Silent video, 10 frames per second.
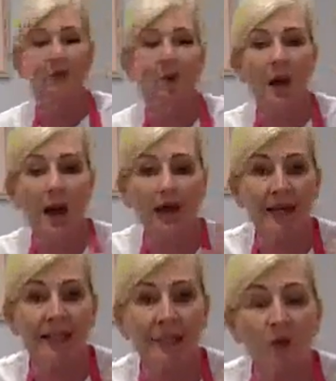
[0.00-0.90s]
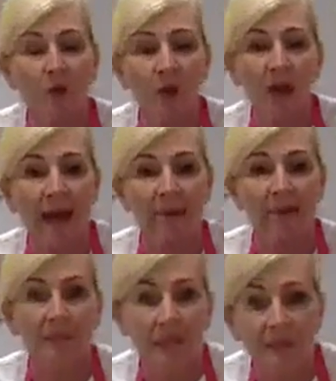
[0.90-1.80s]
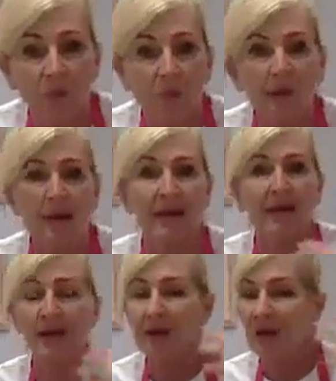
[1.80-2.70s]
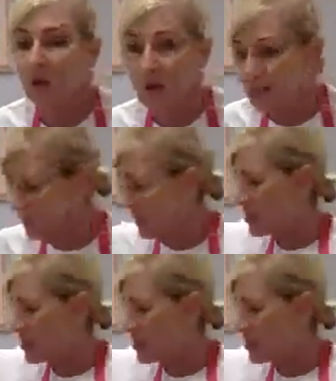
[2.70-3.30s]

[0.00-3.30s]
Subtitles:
you are, here's a great midweek recipe.